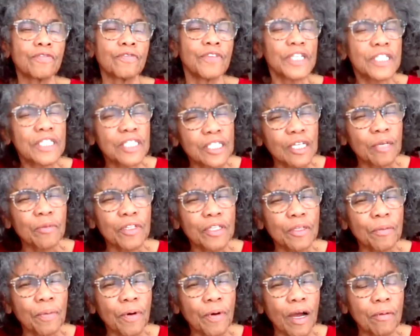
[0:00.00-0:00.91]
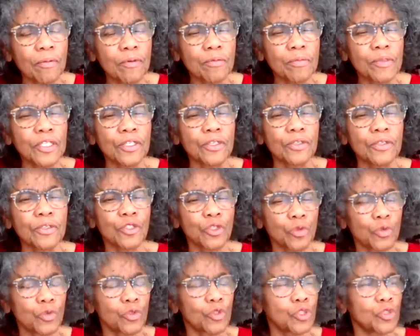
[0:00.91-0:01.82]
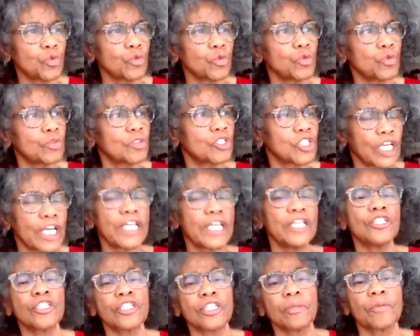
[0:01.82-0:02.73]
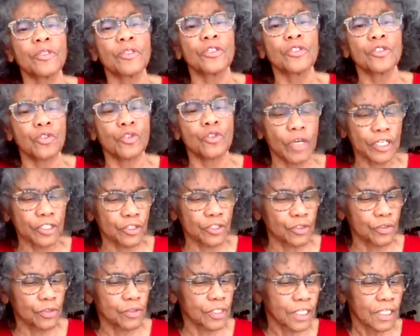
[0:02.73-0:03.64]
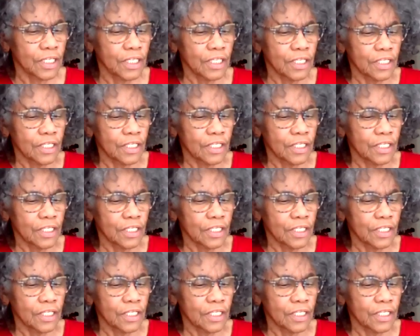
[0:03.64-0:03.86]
fix some of the problems here, to change some of the structures,